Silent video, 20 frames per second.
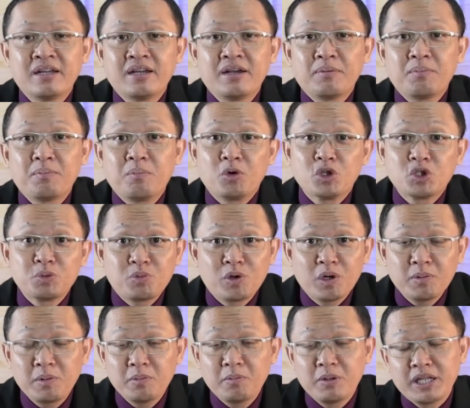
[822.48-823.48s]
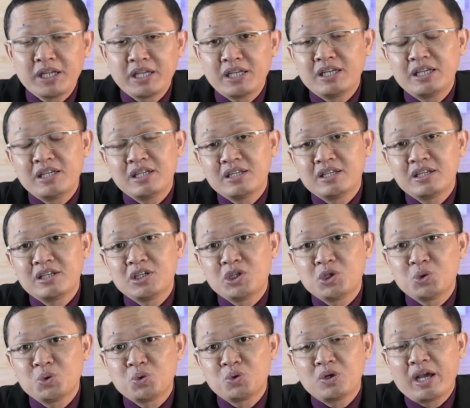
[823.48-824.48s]
most probably
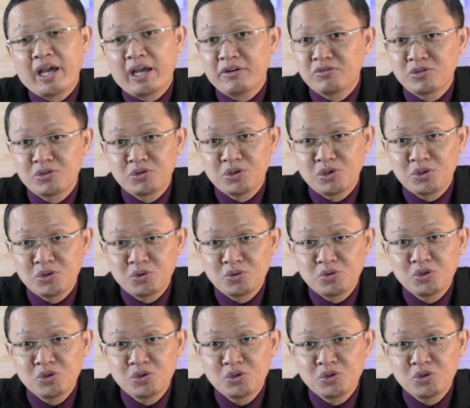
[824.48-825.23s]
you have to use